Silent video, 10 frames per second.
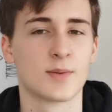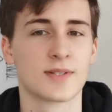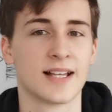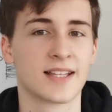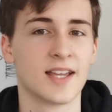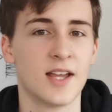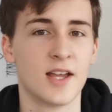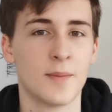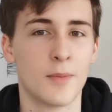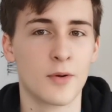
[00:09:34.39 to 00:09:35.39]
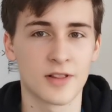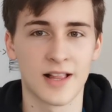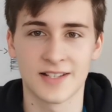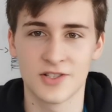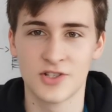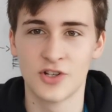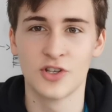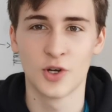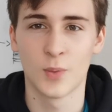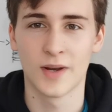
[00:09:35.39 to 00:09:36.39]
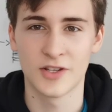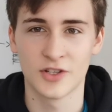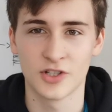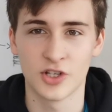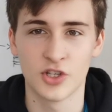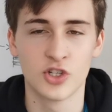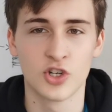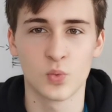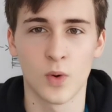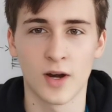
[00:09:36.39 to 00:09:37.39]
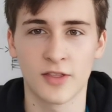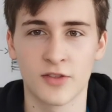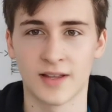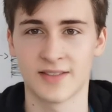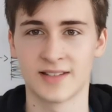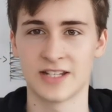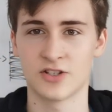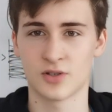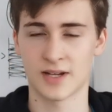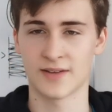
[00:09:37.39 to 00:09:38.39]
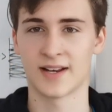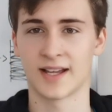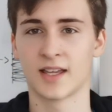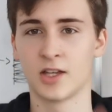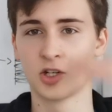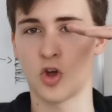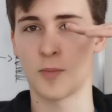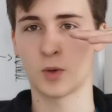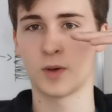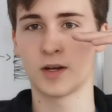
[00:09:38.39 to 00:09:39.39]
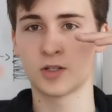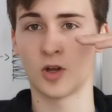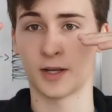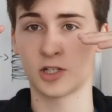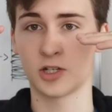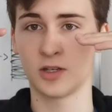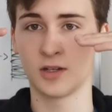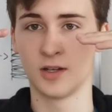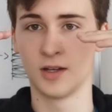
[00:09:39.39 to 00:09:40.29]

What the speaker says: So it's like both classes you do Unit 1 and Unit 2. You just work, like the teachers are given like topic 1, topic 2,